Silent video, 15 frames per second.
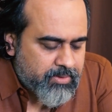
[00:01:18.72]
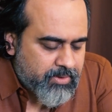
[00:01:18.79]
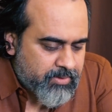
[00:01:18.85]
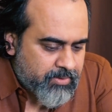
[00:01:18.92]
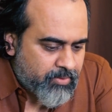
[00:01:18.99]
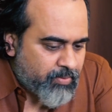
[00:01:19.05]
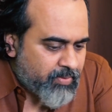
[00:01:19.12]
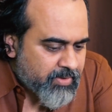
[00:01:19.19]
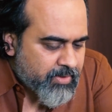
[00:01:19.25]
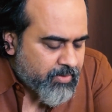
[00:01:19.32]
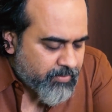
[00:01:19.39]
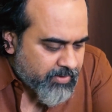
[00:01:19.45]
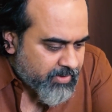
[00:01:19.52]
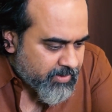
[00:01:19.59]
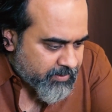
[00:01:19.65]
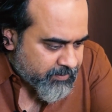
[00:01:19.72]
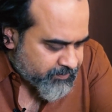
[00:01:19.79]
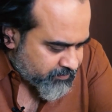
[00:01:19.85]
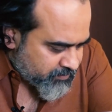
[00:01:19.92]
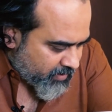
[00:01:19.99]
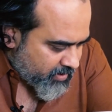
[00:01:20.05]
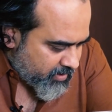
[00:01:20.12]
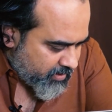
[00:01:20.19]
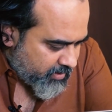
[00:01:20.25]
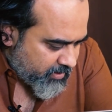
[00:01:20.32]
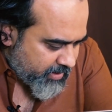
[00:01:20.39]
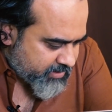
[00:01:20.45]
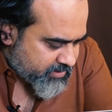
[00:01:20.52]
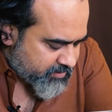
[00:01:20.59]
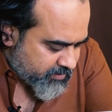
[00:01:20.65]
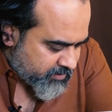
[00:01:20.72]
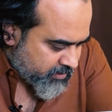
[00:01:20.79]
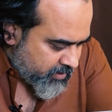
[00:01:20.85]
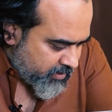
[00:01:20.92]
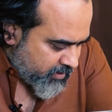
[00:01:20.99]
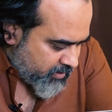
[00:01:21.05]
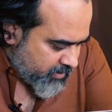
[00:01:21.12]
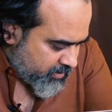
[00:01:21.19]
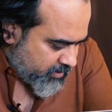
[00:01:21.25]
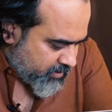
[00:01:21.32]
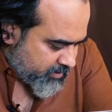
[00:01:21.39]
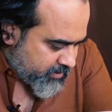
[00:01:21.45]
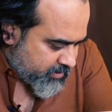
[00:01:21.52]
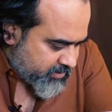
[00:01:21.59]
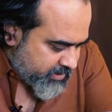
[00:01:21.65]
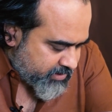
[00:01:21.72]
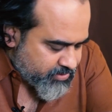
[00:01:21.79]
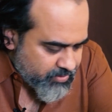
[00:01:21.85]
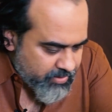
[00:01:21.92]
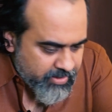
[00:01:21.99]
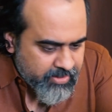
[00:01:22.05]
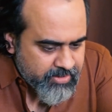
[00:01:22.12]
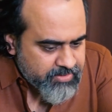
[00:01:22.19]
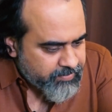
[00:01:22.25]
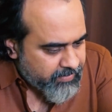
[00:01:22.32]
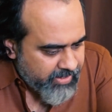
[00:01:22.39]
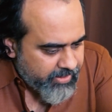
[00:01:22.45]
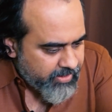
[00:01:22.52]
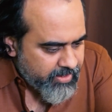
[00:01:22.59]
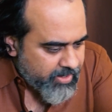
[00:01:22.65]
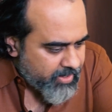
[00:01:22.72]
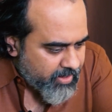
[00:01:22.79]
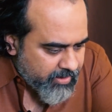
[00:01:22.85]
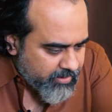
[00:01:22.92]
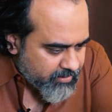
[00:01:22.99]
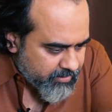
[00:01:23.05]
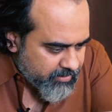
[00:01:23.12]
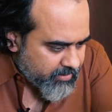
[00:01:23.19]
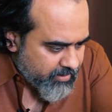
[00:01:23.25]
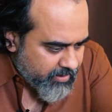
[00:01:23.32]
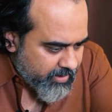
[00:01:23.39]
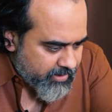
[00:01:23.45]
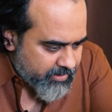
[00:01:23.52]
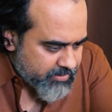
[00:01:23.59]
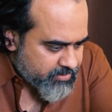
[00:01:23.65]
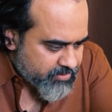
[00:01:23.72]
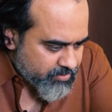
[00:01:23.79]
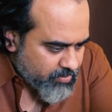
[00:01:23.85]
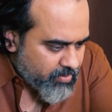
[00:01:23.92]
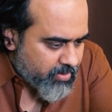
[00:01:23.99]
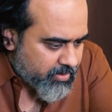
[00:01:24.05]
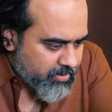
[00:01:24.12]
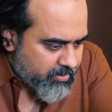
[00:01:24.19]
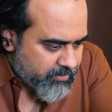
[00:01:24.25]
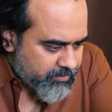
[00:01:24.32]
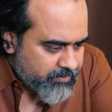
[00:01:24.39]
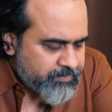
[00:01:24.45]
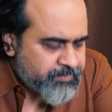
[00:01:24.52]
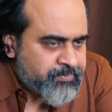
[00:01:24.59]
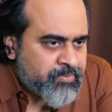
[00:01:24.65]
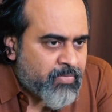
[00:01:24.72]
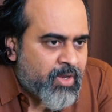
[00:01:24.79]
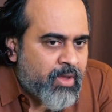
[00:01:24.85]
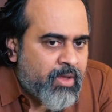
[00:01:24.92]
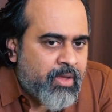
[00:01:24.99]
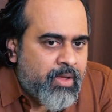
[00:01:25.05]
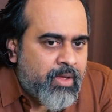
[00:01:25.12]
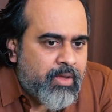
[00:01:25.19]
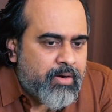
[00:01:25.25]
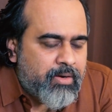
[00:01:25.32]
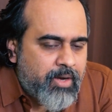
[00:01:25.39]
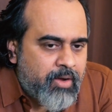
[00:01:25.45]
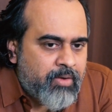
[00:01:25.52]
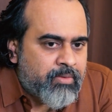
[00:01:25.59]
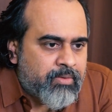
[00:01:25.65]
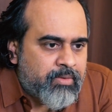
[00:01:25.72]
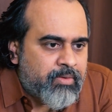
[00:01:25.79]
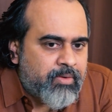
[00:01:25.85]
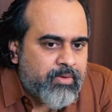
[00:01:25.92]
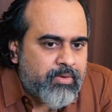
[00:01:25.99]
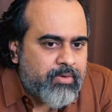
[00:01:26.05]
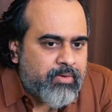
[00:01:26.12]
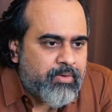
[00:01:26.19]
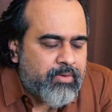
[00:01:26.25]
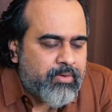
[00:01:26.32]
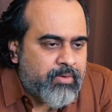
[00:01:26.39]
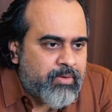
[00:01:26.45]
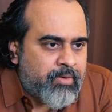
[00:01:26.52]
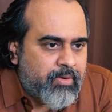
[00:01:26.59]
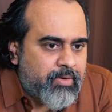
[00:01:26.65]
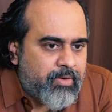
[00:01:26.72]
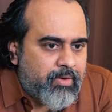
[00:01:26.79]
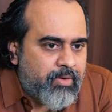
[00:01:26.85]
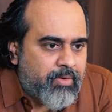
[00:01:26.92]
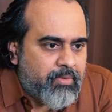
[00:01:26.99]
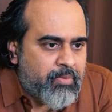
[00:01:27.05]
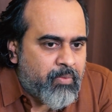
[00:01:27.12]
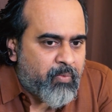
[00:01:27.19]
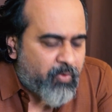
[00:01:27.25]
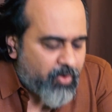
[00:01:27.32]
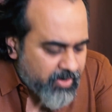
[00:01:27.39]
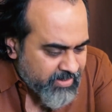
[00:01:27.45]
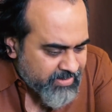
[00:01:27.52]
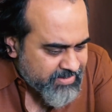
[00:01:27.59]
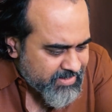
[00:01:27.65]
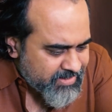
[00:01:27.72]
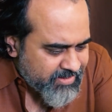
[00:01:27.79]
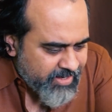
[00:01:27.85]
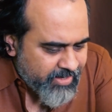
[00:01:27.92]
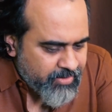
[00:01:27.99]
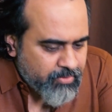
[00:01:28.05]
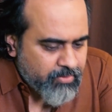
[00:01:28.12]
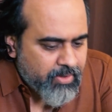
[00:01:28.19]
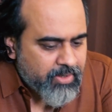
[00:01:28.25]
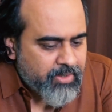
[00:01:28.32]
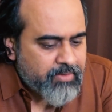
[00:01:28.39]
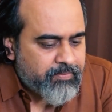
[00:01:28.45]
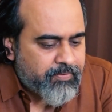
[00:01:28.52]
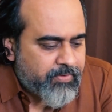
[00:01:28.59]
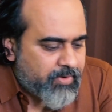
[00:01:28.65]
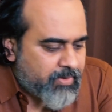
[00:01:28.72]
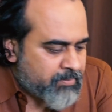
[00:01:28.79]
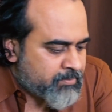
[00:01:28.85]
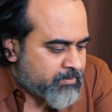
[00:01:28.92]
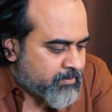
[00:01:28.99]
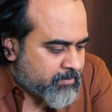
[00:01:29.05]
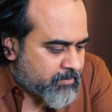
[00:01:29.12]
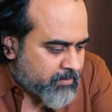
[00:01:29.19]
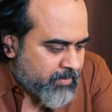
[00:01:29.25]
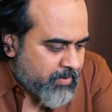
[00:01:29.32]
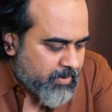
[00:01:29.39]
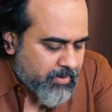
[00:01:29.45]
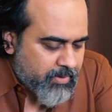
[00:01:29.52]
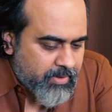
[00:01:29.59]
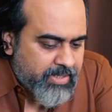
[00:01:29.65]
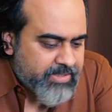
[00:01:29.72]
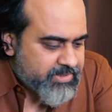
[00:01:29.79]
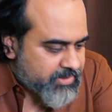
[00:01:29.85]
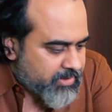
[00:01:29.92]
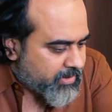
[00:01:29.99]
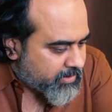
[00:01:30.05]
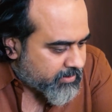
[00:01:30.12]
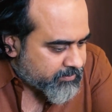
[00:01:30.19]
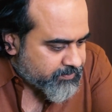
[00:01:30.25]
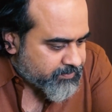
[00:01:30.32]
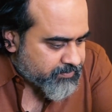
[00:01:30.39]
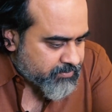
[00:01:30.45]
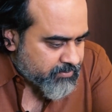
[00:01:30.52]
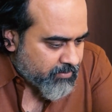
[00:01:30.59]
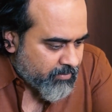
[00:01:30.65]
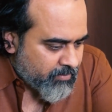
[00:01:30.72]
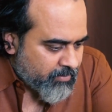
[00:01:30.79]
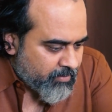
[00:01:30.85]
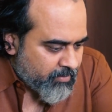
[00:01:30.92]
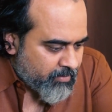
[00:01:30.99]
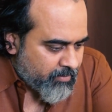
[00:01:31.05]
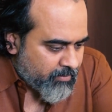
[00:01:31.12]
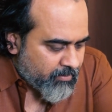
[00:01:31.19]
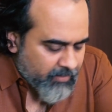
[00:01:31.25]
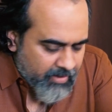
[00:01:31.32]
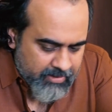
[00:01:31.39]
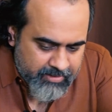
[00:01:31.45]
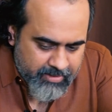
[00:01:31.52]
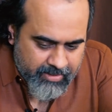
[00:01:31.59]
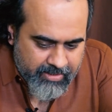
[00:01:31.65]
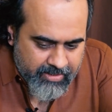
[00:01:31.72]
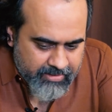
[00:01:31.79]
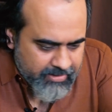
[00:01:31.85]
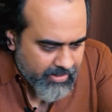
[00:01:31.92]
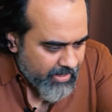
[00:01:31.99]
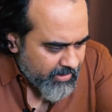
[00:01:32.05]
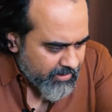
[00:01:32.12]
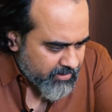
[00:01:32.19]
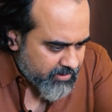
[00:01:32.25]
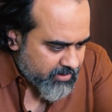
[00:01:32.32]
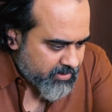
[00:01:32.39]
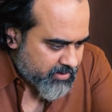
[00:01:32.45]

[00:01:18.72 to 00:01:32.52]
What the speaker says: the next centuries, millennia, and so on. Now, what is it that you learn from Krishna? The Gita,